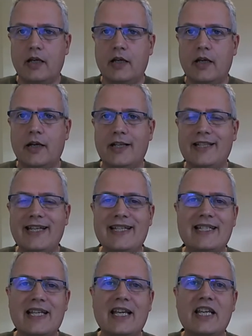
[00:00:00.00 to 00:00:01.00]

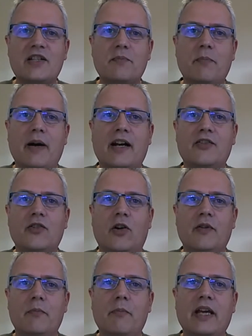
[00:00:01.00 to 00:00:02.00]
This is part of
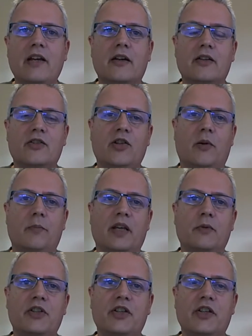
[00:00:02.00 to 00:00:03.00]
a bigger
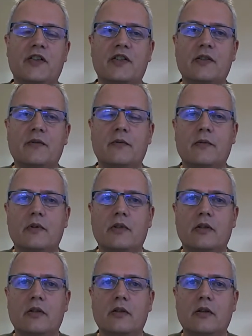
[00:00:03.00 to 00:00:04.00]
topic, which is
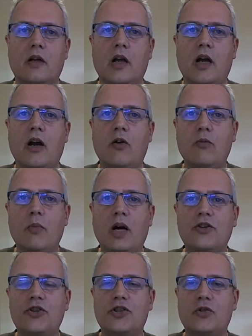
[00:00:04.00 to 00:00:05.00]
how
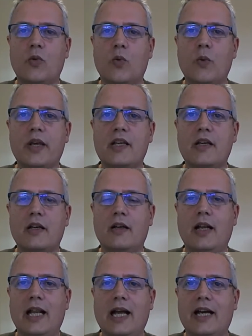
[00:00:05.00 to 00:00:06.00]
much we
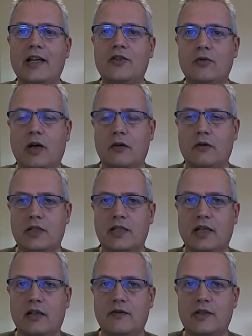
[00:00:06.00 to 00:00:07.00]
lie to
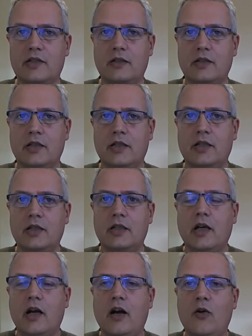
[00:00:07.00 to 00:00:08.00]
ourselves,
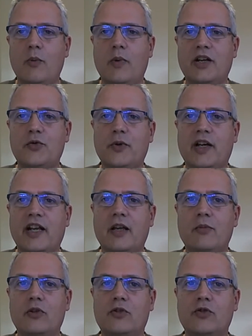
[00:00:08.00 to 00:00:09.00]
how much we are
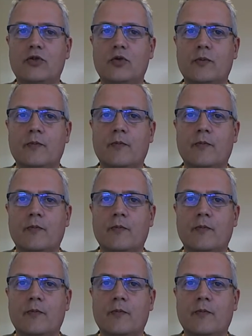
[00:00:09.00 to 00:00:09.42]
able to